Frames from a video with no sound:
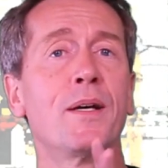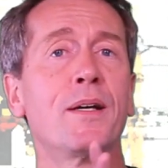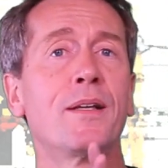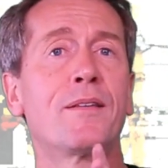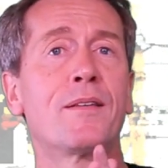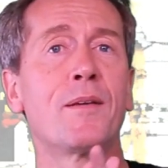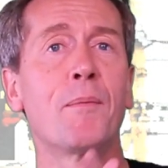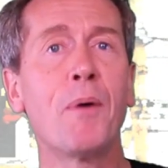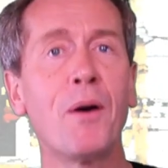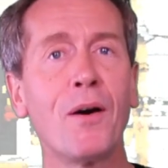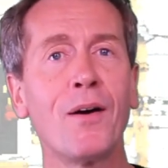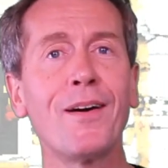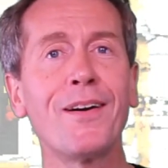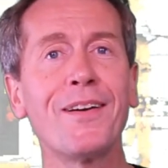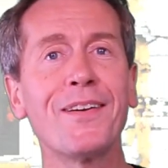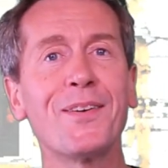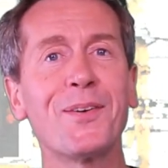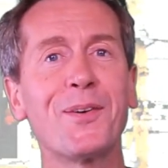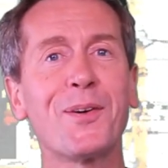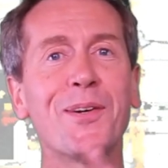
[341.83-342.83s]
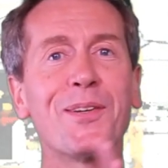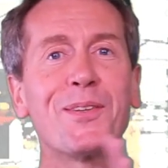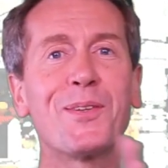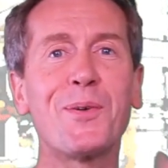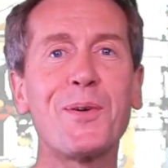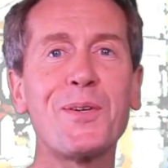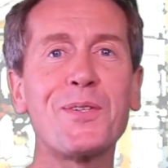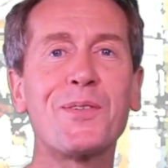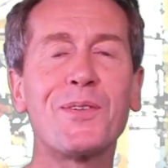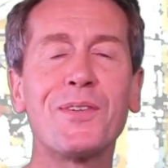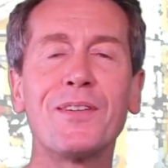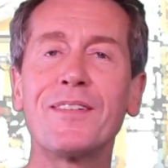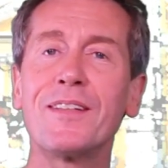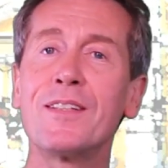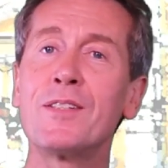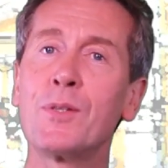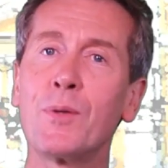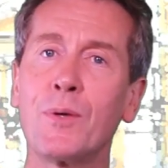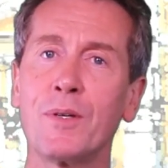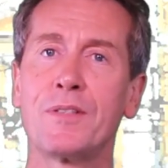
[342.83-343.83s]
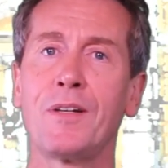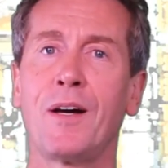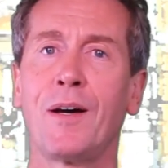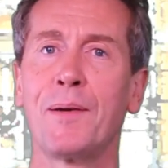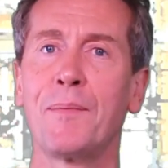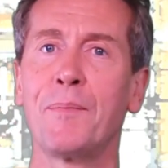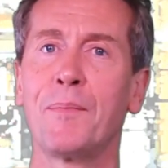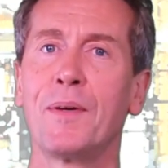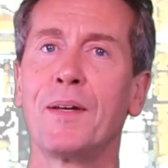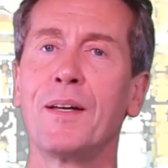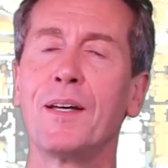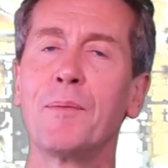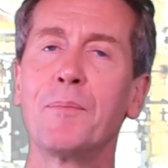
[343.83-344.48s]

at the bar or at the restaurant is your time.